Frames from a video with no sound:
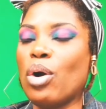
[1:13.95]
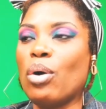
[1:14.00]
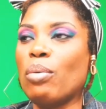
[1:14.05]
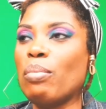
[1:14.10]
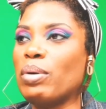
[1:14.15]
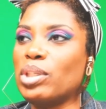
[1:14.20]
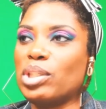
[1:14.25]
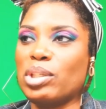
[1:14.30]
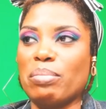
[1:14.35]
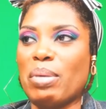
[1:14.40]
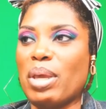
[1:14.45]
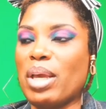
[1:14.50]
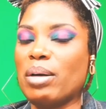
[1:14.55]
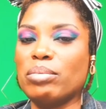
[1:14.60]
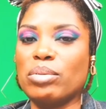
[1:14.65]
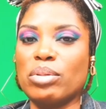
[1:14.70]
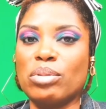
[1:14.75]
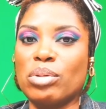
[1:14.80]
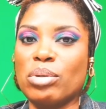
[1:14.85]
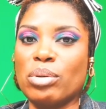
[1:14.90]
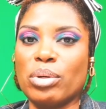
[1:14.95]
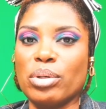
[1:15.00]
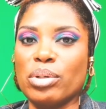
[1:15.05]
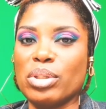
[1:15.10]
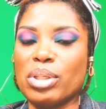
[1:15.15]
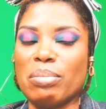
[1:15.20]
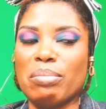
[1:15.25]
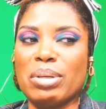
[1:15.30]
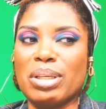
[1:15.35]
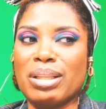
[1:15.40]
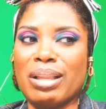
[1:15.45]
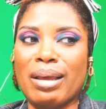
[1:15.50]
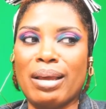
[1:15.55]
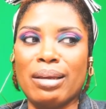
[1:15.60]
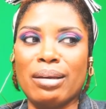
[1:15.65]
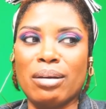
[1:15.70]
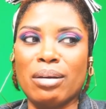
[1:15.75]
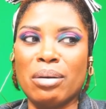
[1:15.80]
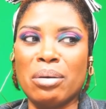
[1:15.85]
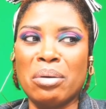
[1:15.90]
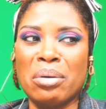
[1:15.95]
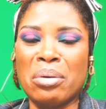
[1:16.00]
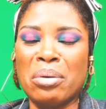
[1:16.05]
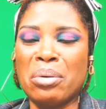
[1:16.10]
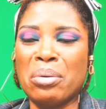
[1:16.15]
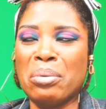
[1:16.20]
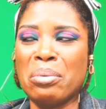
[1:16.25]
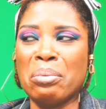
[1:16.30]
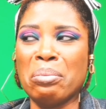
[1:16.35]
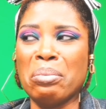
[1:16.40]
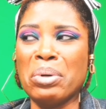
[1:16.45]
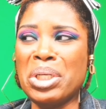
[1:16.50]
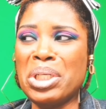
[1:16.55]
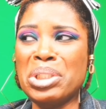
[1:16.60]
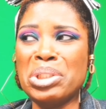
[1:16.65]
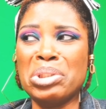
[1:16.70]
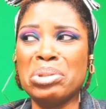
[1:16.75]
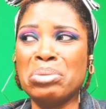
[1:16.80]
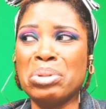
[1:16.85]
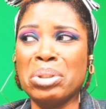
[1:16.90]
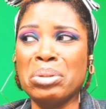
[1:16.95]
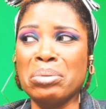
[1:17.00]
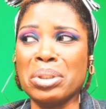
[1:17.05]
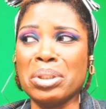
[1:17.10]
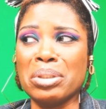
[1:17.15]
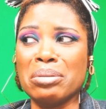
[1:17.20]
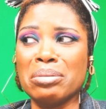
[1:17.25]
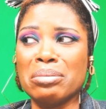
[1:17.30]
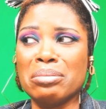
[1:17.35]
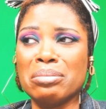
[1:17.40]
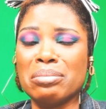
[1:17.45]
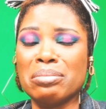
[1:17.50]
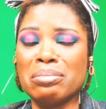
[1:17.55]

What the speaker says: a whole bunch of makeup tutorials and be like, what is you doing?